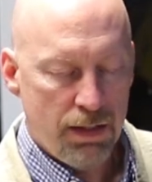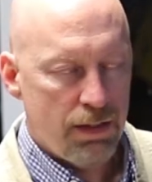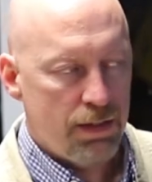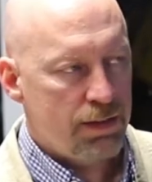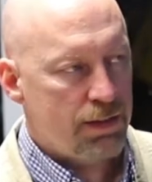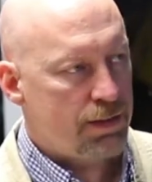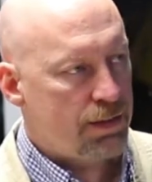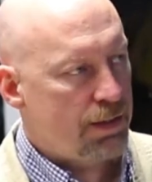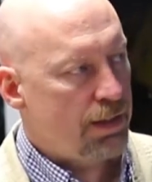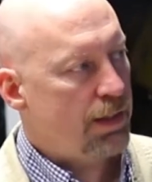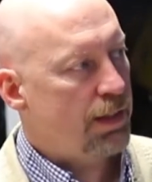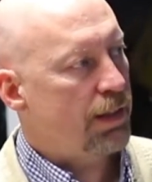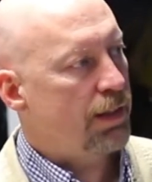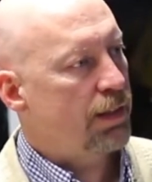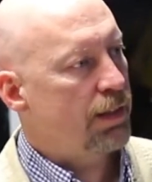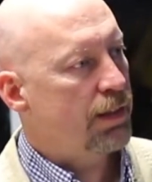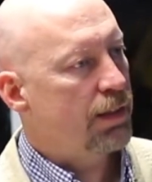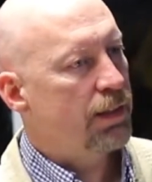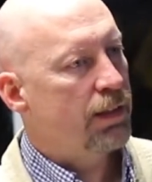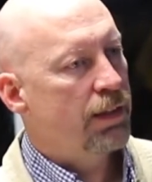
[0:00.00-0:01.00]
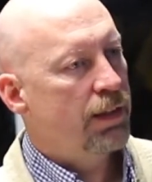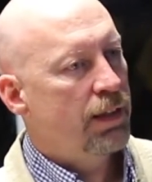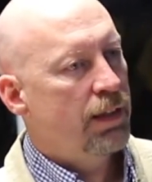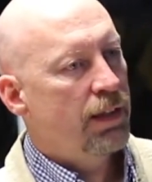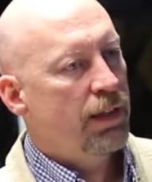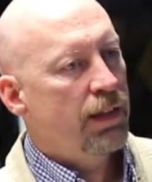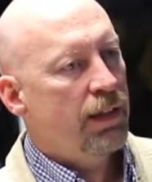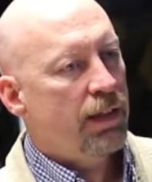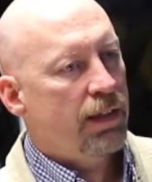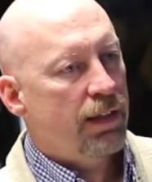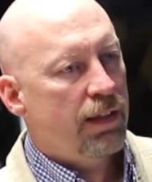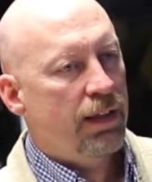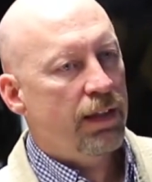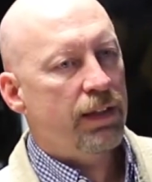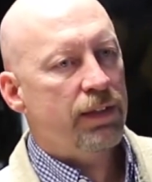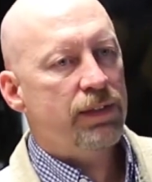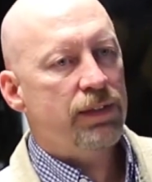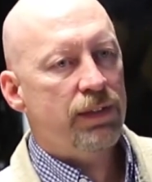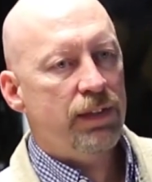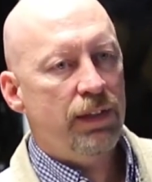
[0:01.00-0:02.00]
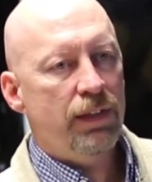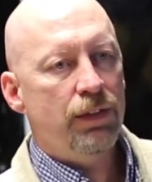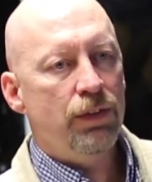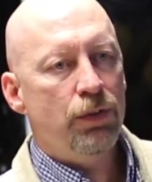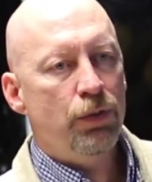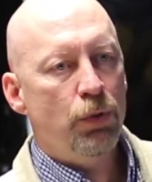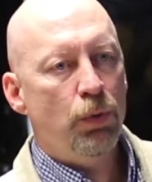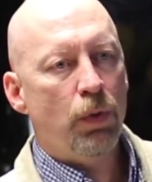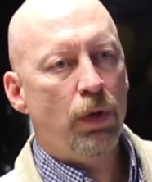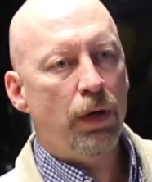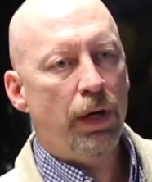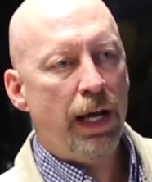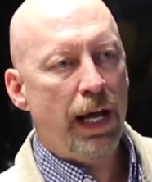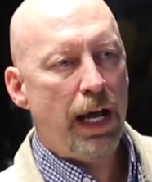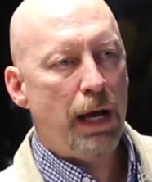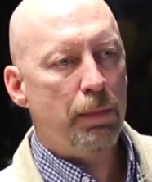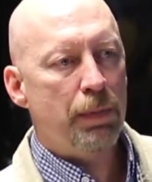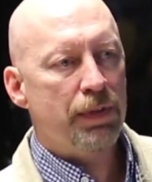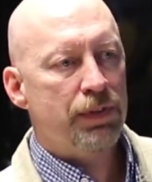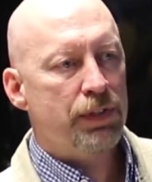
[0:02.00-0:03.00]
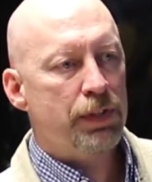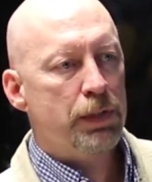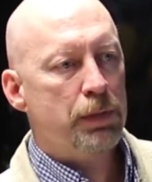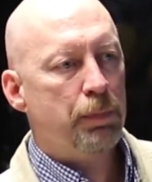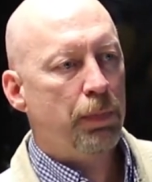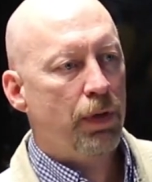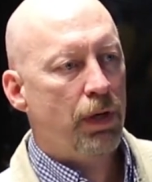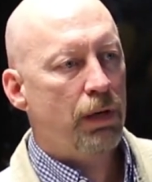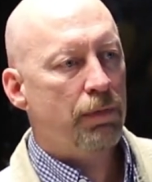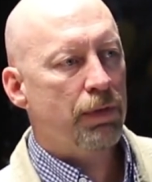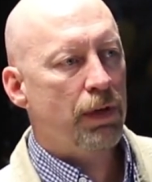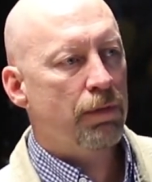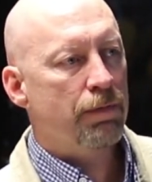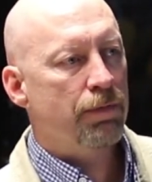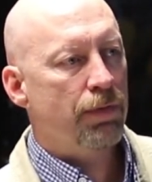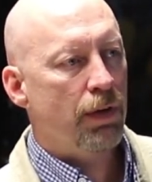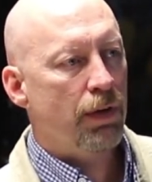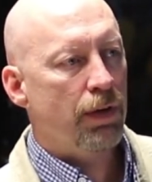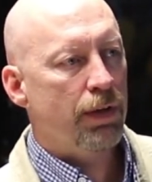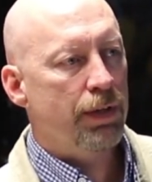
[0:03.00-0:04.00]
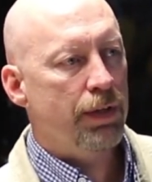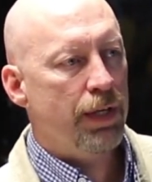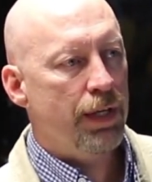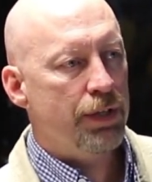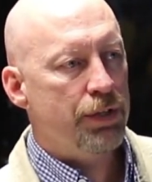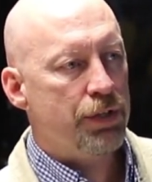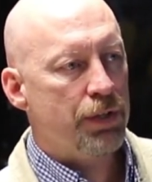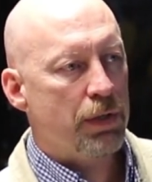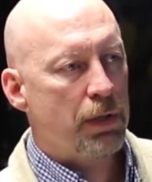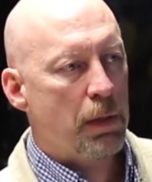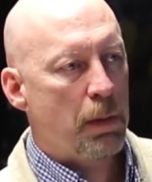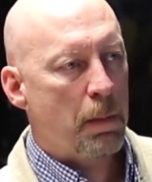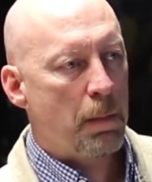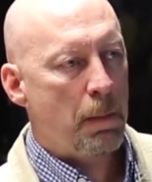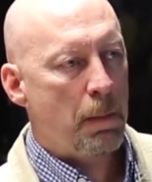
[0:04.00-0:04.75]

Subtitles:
Sin gets into our habits. It's part of our fallen nature.